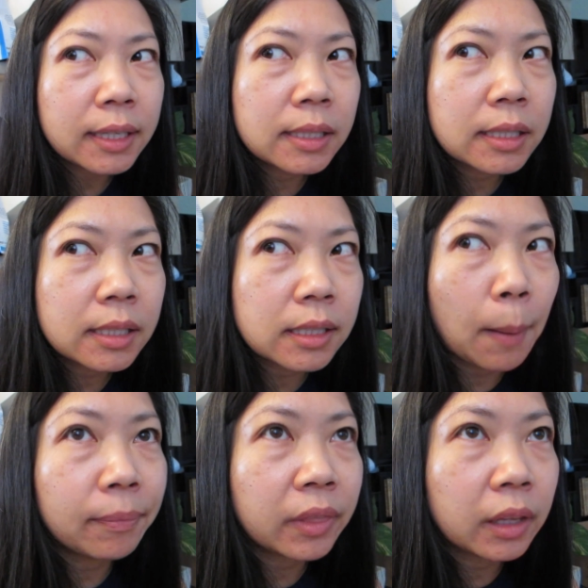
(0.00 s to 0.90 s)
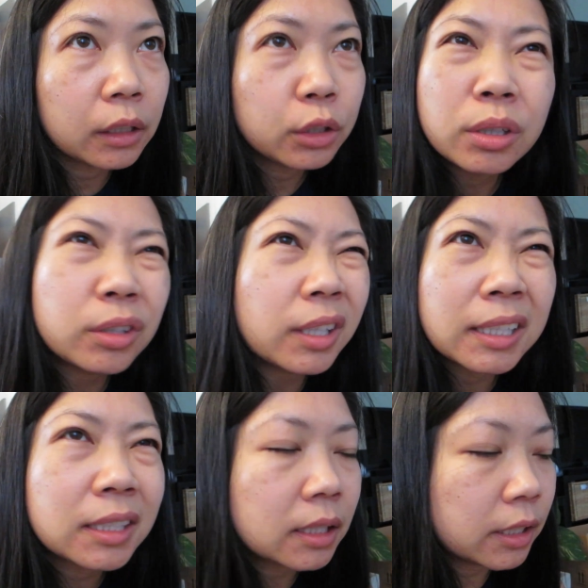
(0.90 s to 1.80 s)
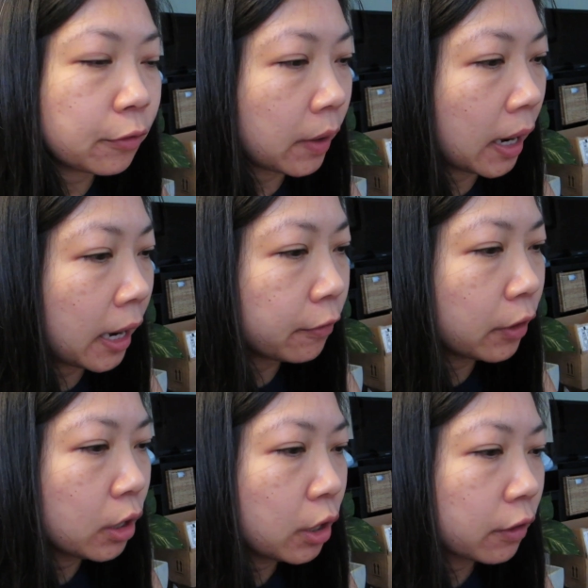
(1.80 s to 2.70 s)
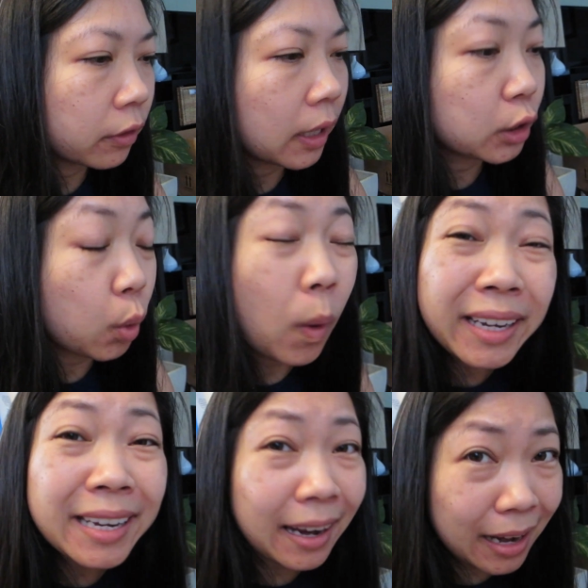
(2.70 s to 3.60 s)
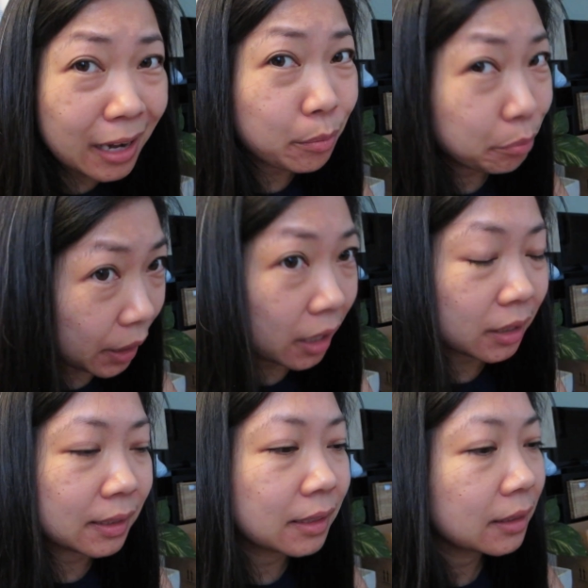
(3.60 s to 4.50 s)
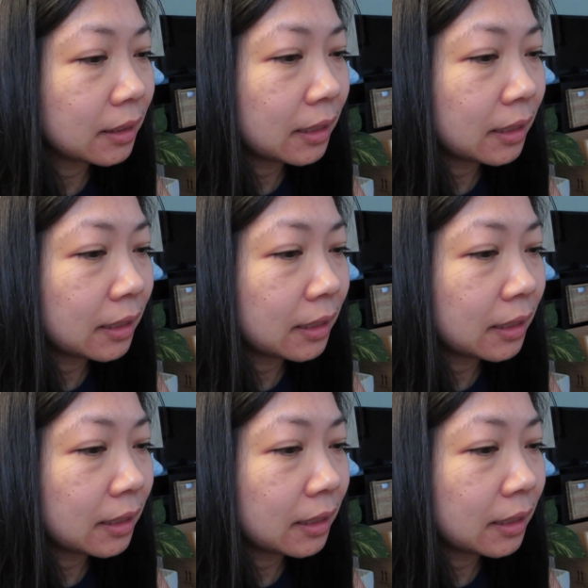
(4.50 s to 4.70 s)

and something, 200 like 65 for like 28 bucks.